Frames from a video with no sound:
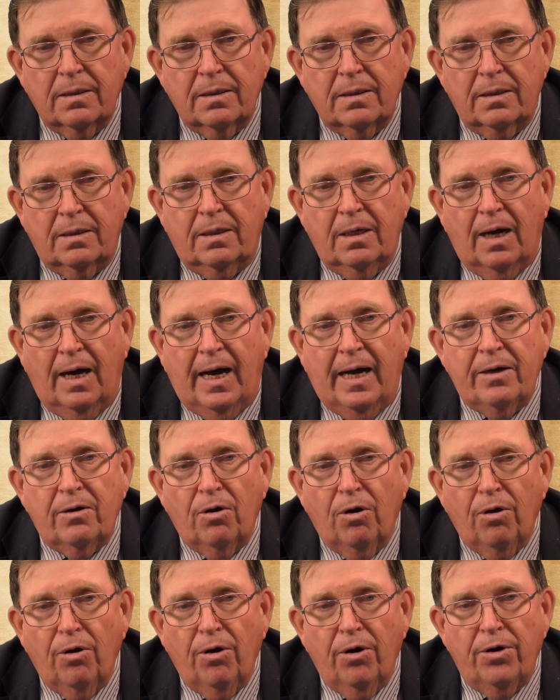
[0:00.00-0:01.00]
God
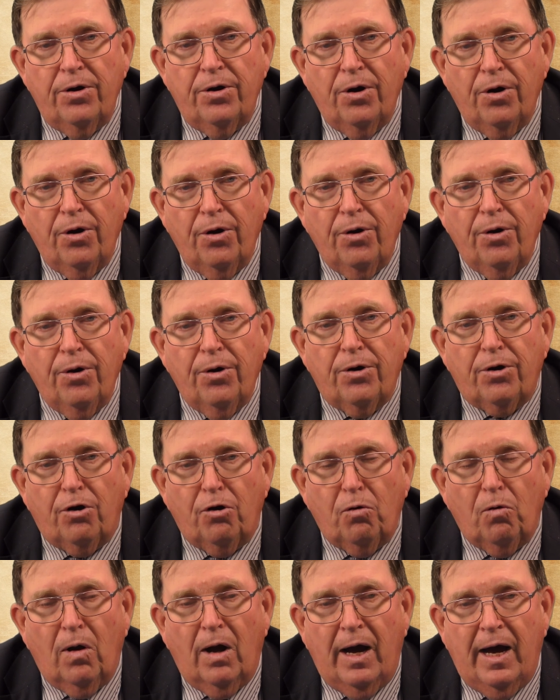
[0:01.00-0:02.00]
heard her
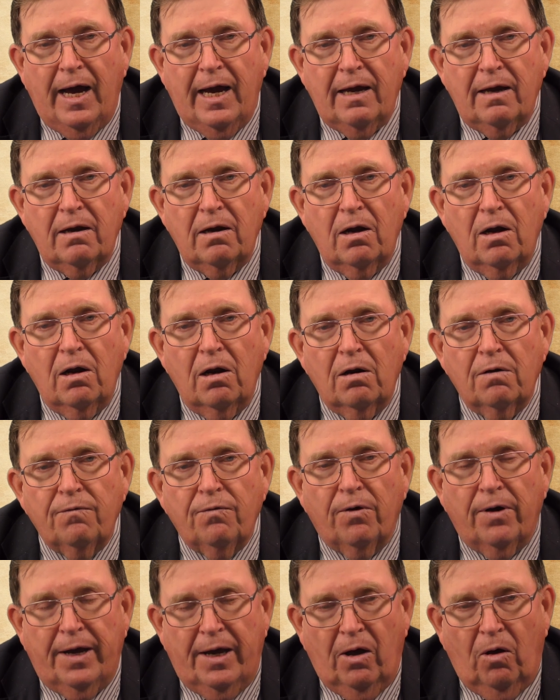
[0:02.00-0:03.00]
cry
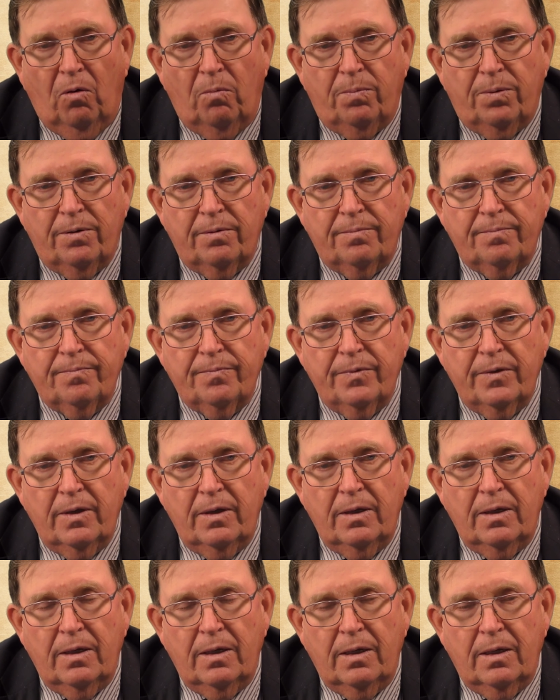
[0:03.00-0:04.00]
for help.
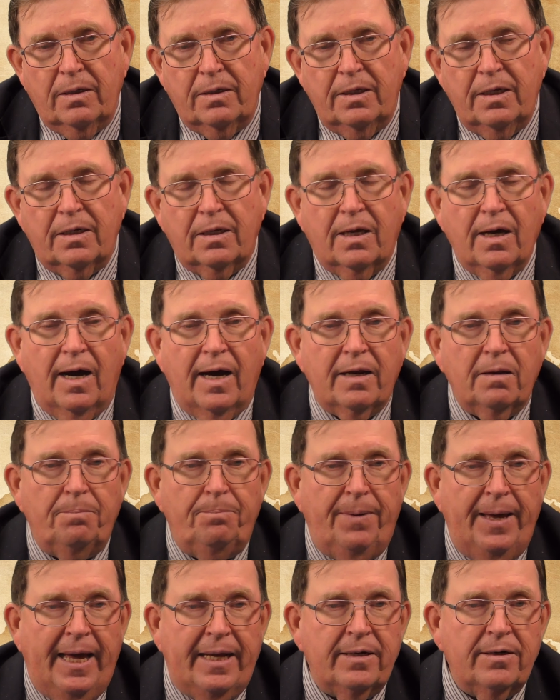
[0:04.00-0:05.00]
Did God
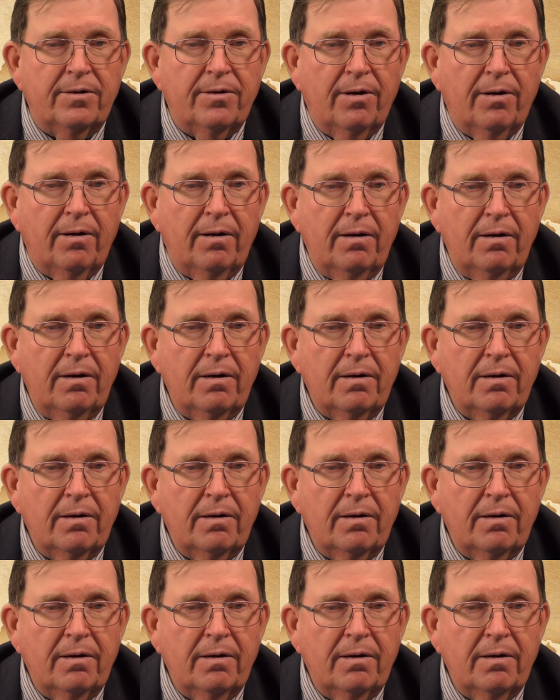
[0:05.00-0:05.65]
abandon her?